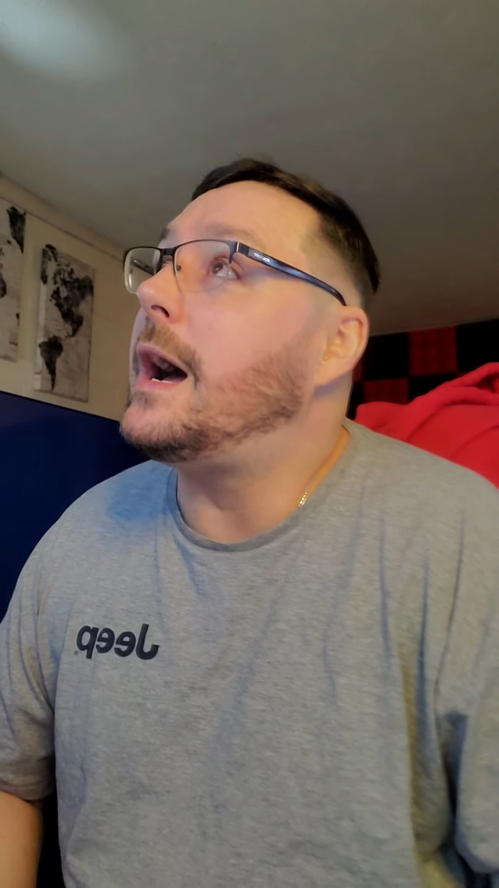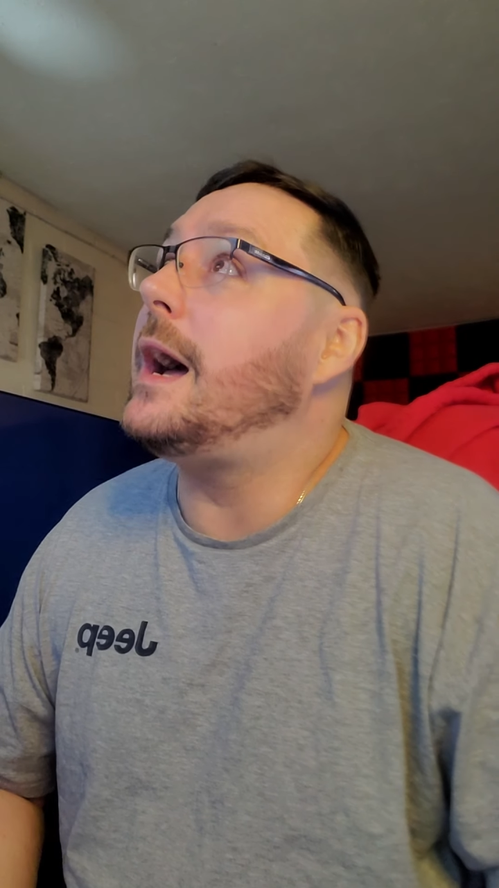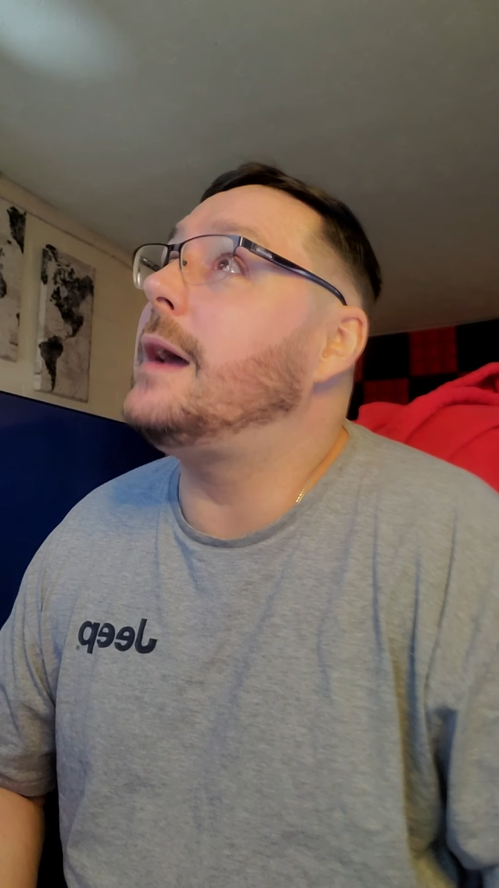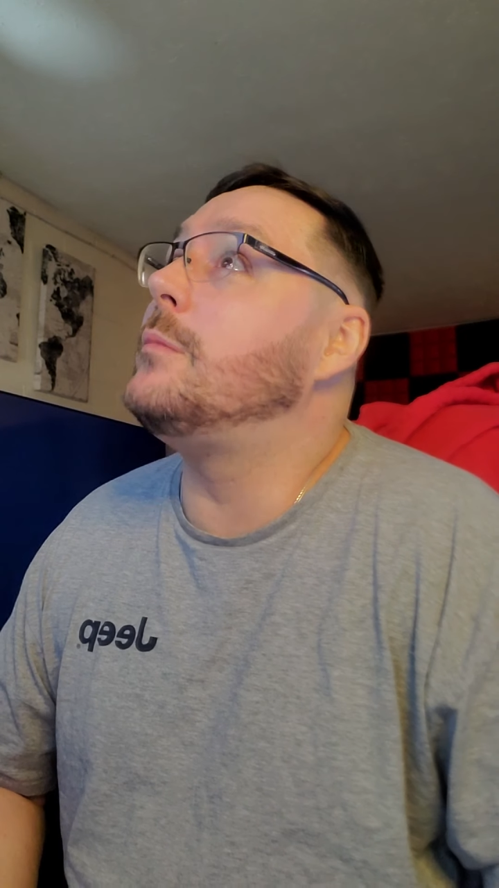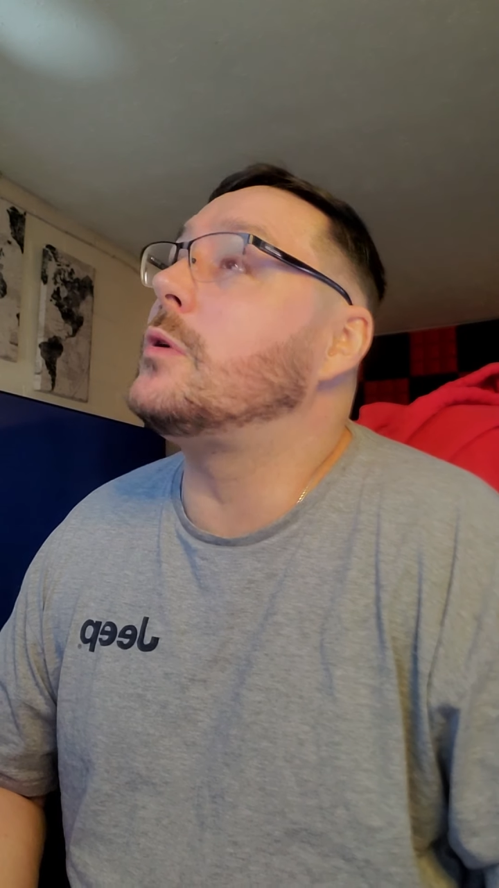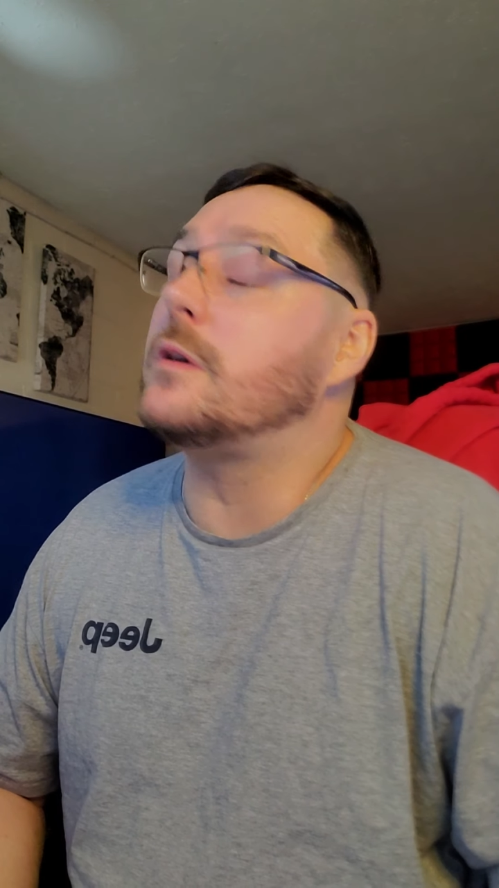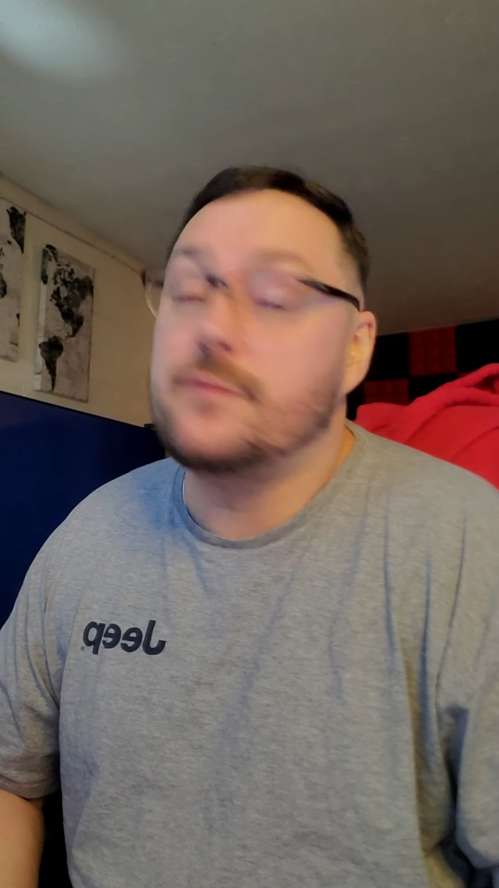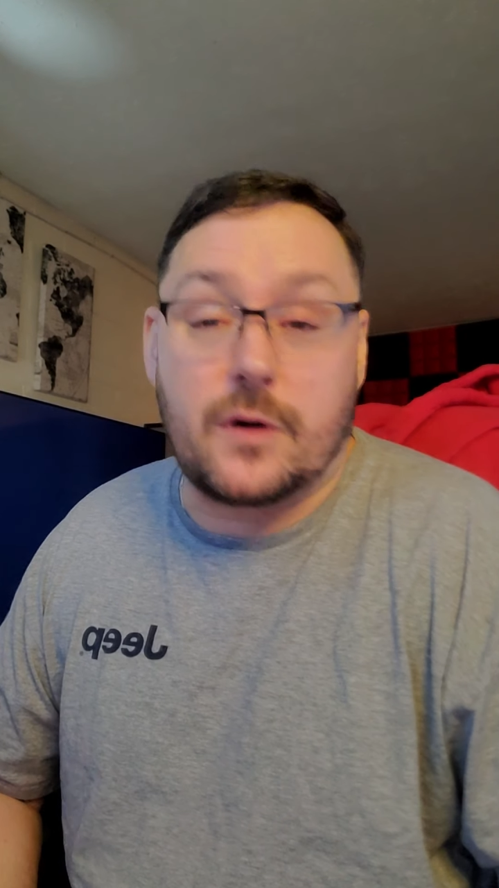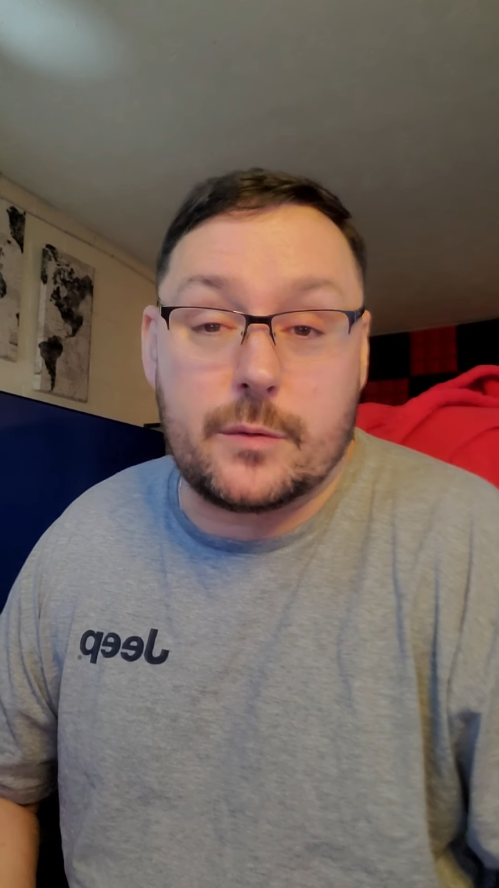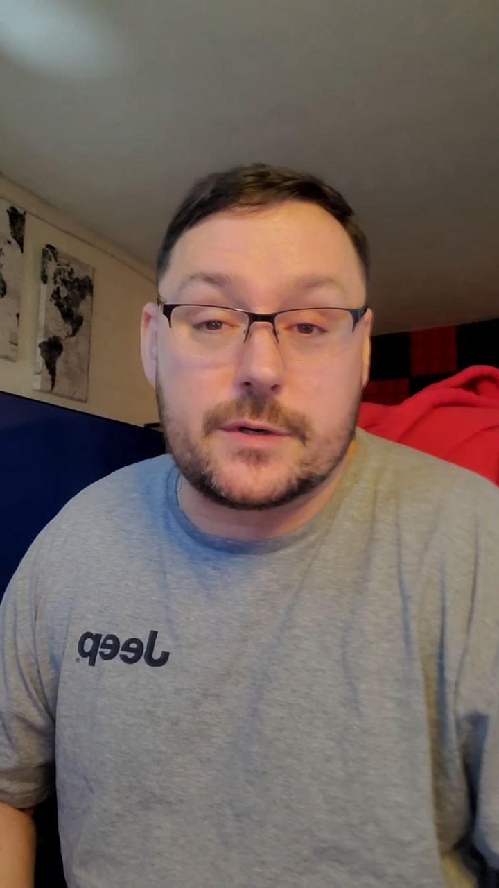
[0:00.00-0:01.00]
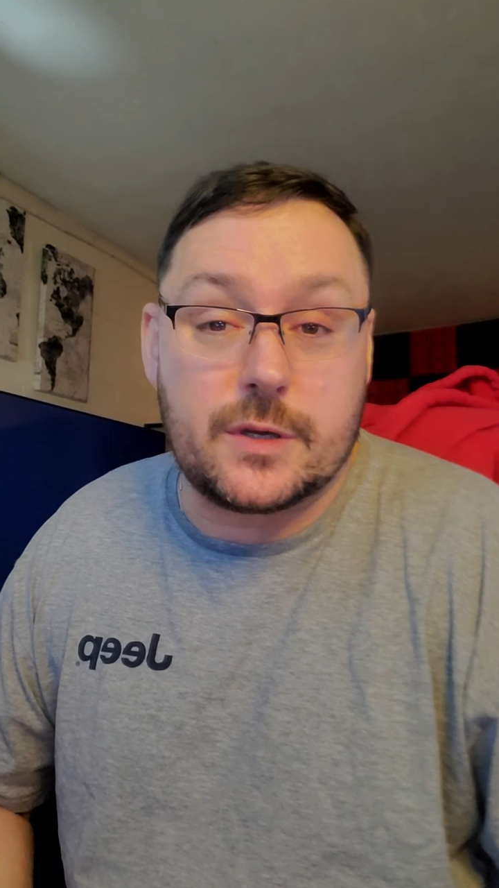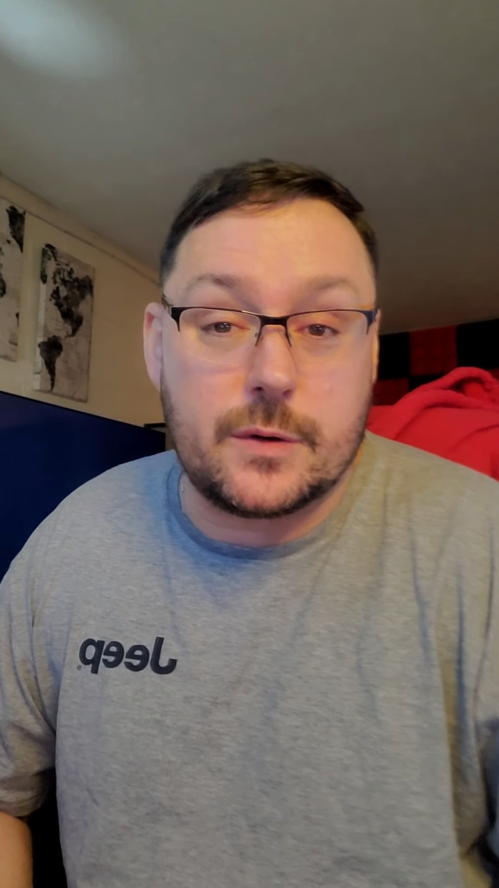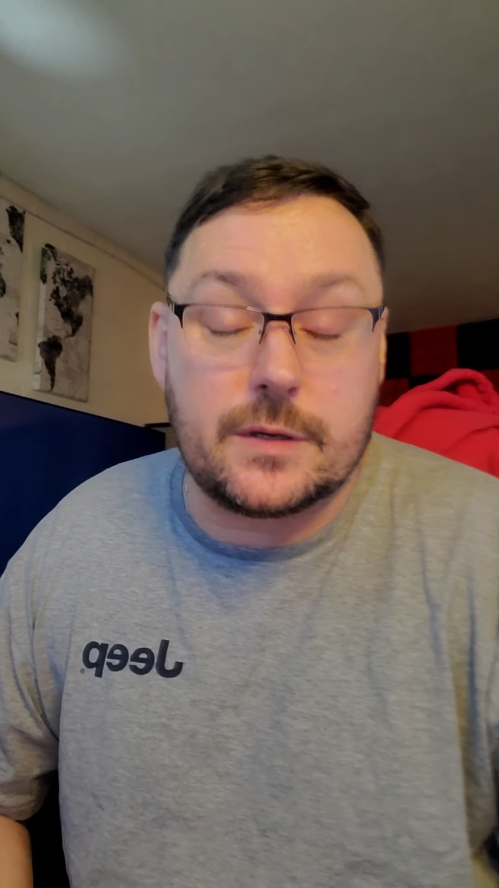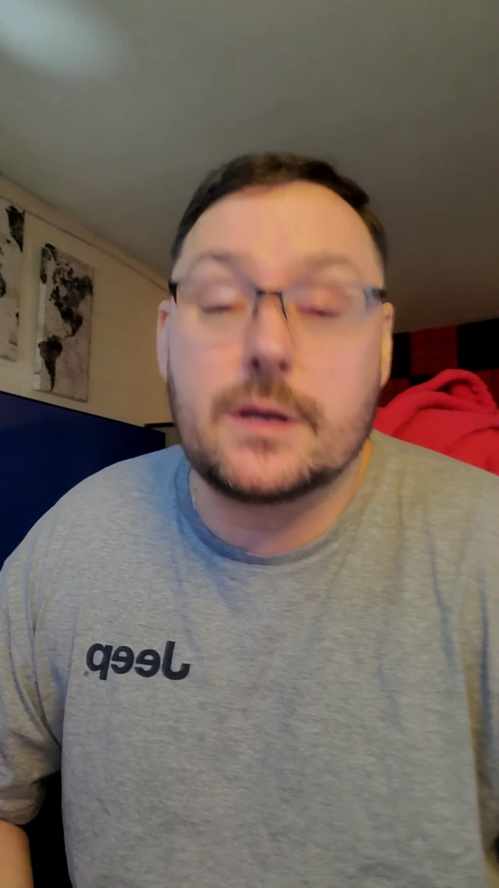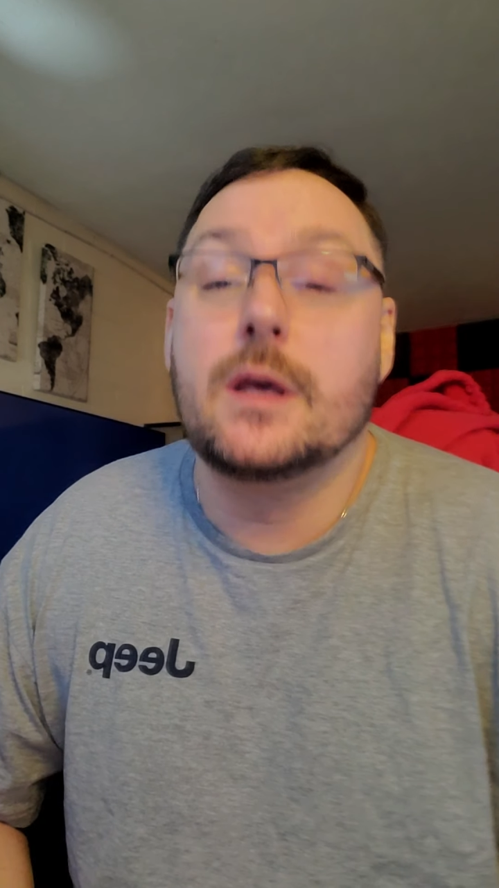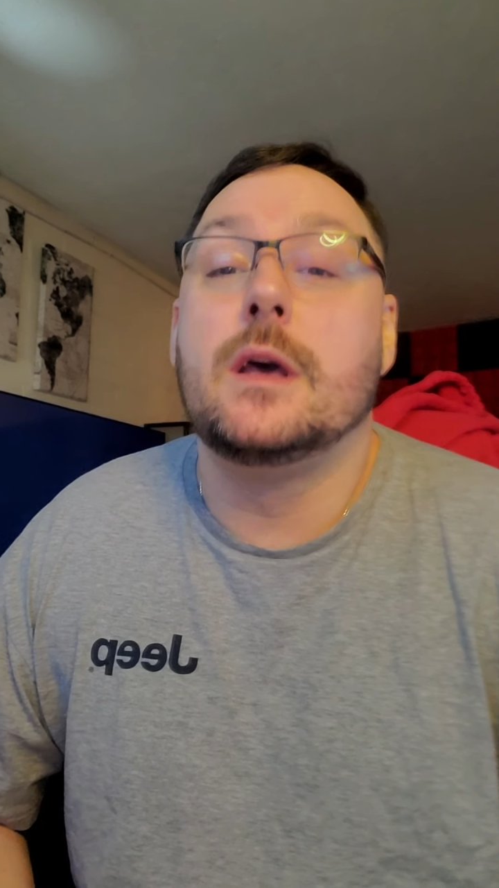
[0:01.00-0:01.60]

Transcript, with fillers: I'm looking forward to it.